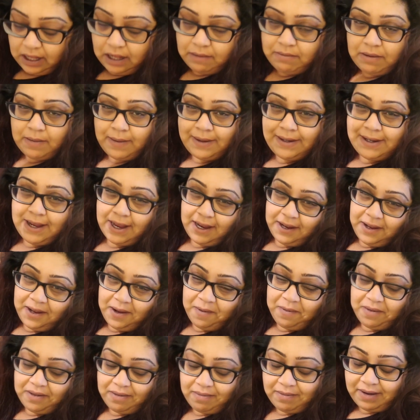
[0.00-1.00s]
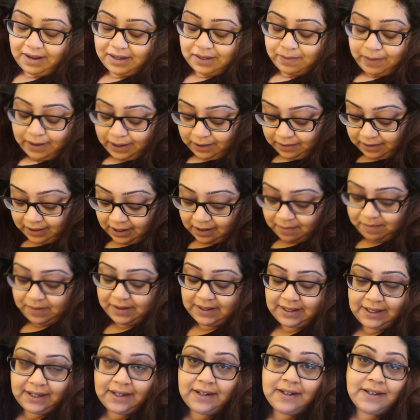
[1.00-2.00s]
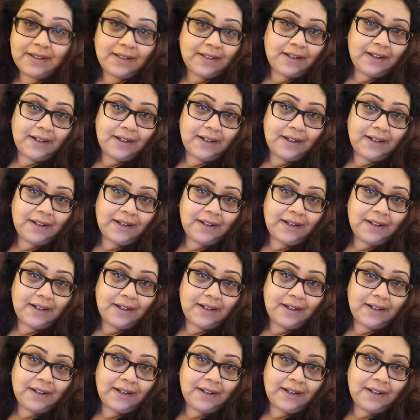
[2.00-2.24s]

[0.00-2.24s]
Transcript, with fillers: I'll maybe take you with me depending on how busy it is